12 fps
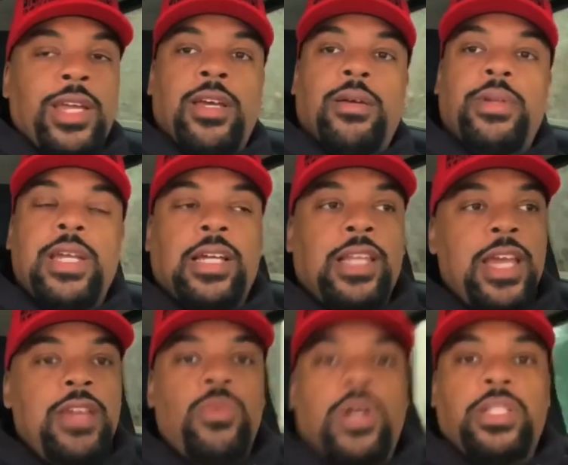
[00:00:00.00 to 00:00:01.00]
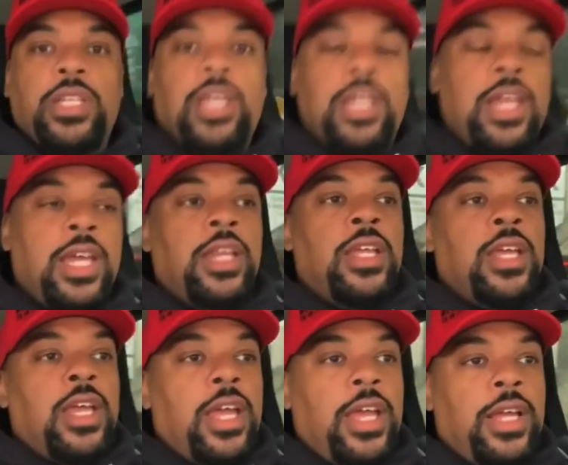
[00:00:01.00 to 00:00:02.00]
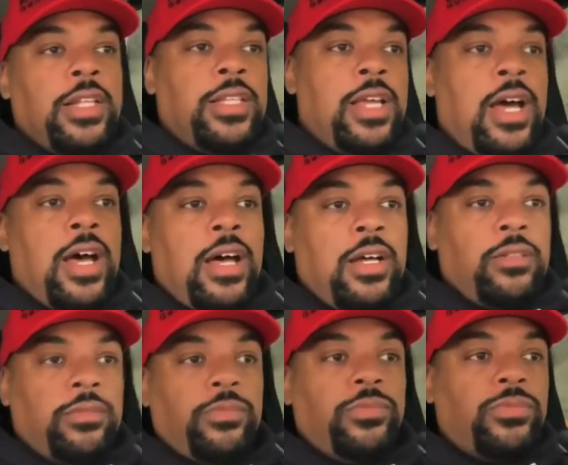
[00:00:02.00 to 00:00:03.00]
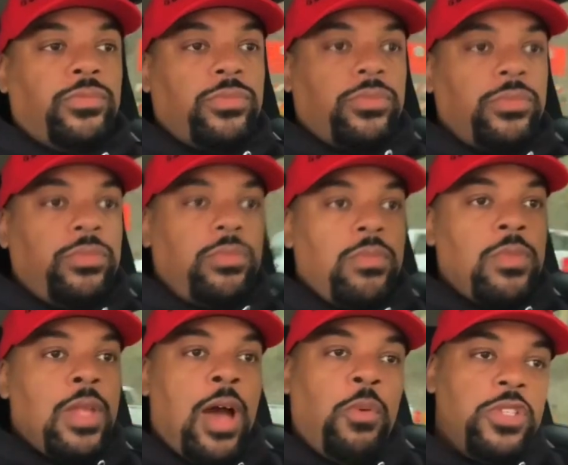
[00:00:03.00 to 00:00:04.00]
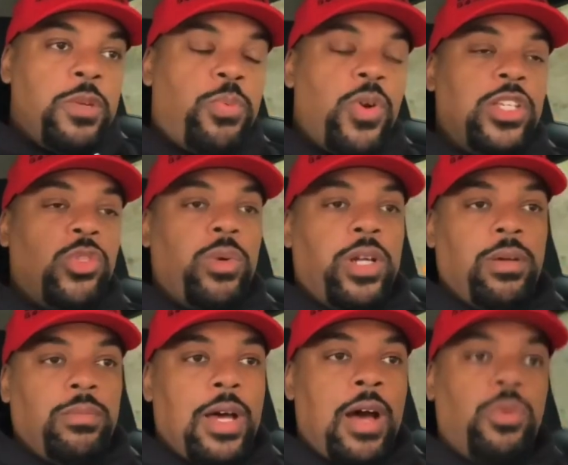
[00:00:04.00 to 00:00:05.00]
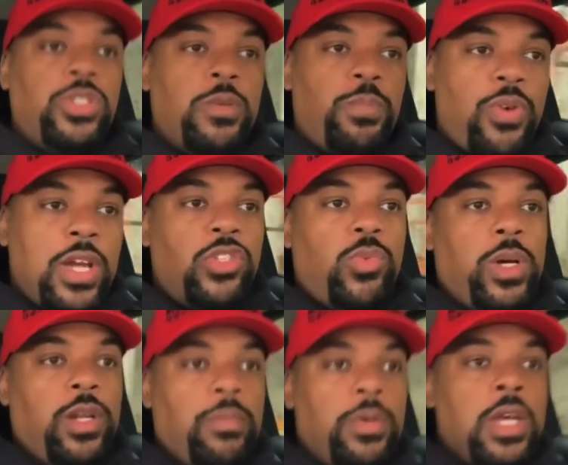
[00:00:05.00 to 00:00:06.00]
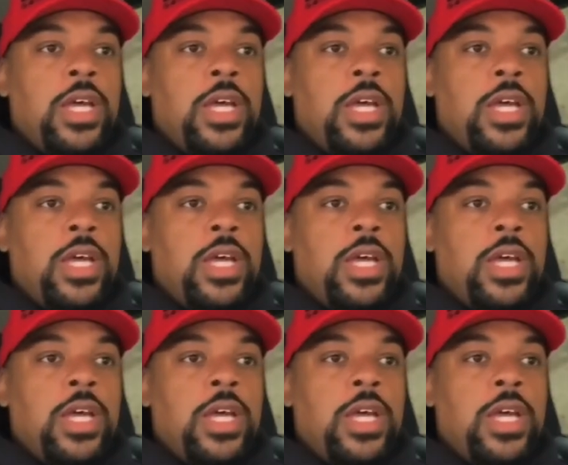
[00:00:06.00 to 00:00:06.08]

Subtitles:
yeah, like he wanted to get hit. And I was impressed with him. I was impressed with him.